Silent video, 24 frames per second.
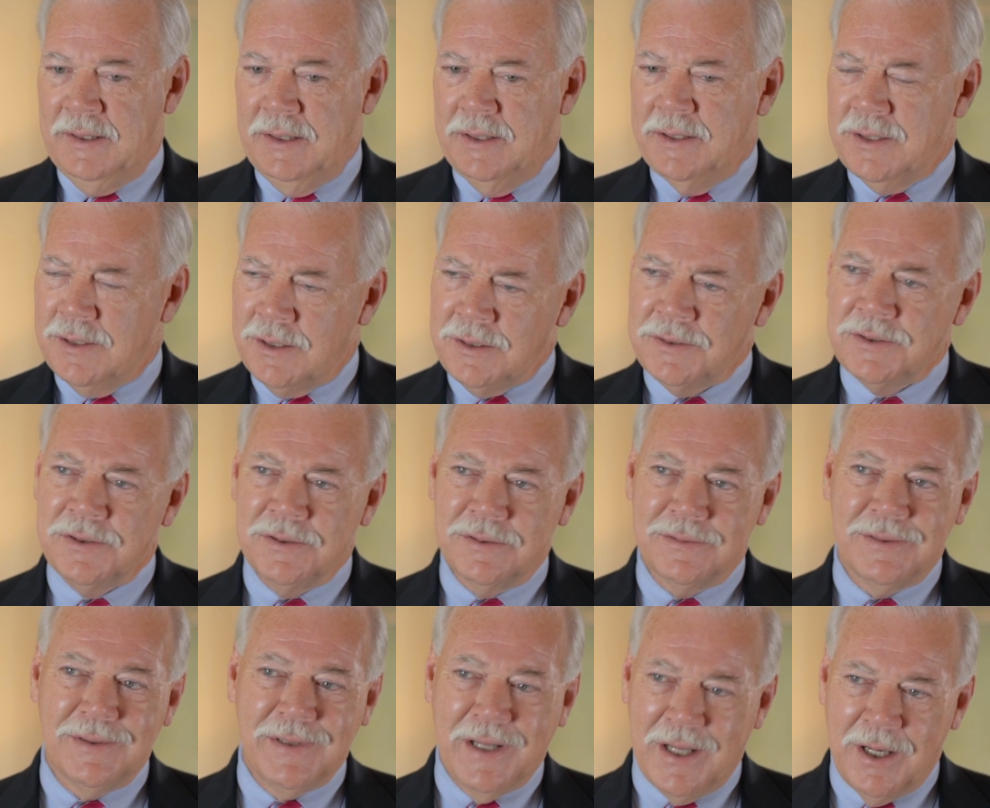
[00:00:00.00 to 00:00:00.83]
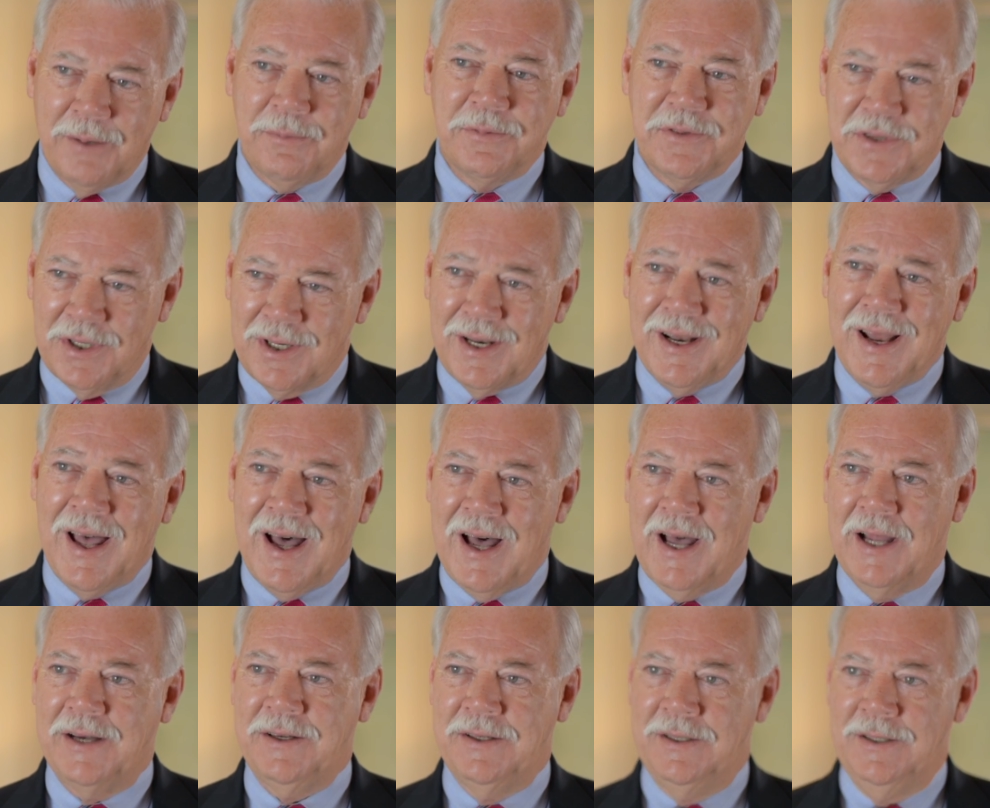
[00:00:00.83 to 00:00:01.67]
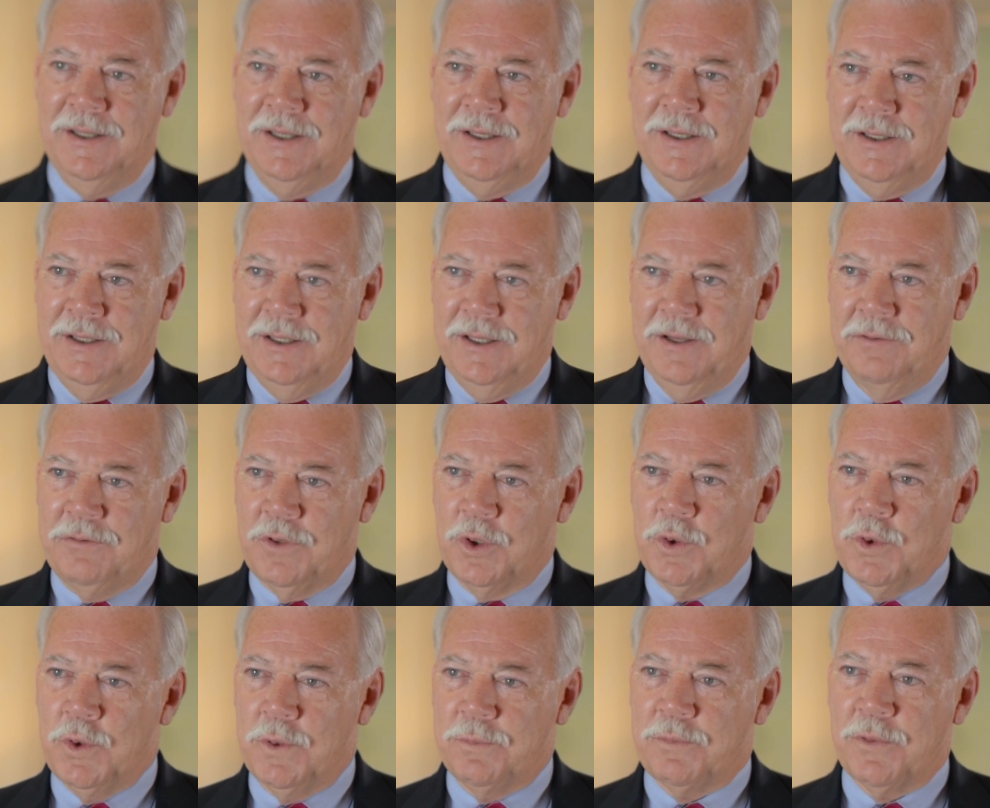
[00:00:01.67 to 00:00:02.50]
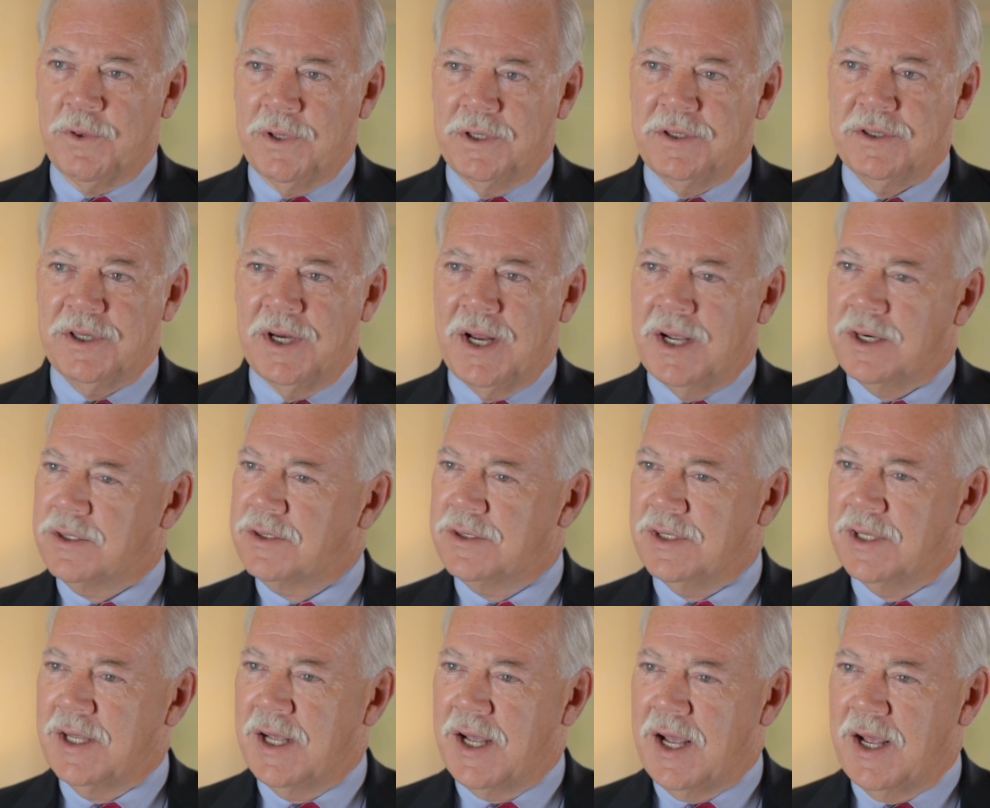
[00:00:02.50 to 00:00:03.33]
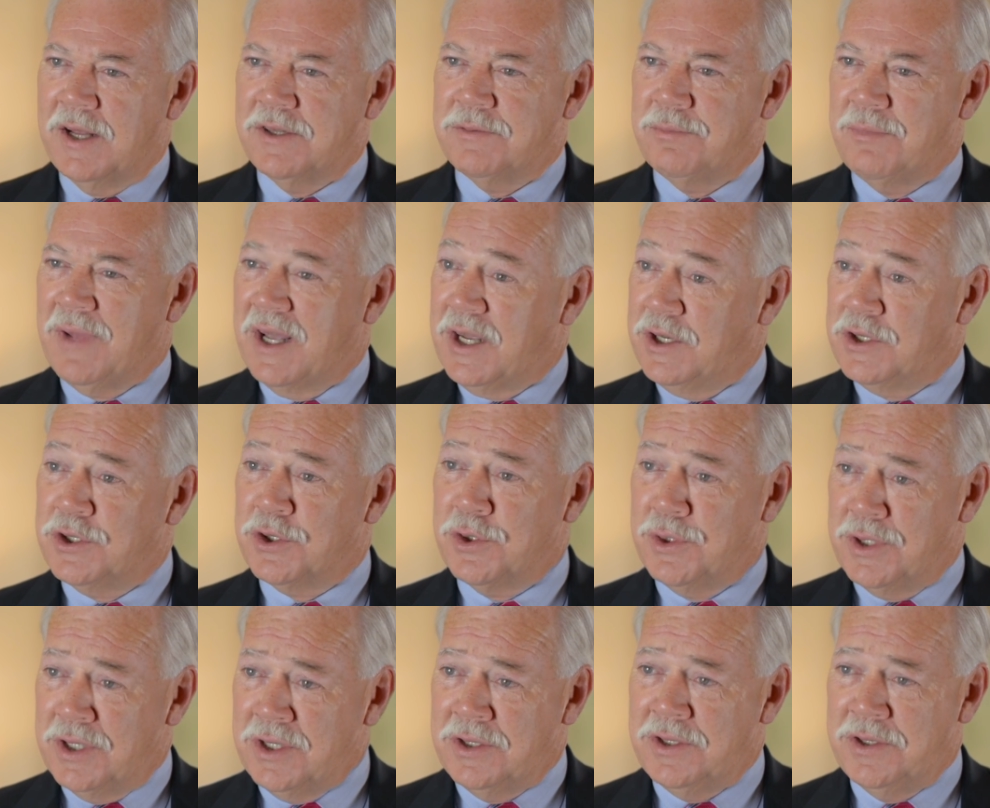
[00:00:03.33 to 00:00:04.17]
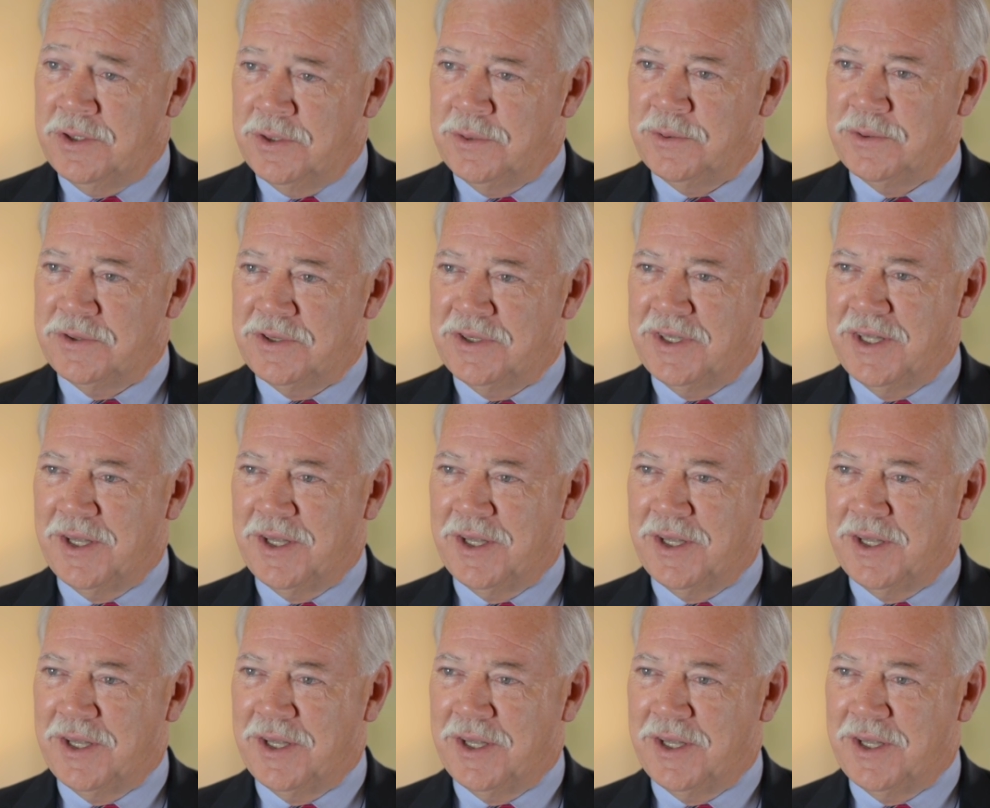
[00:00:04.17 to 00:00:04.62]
It also helps a lot if the corporation actually has major issues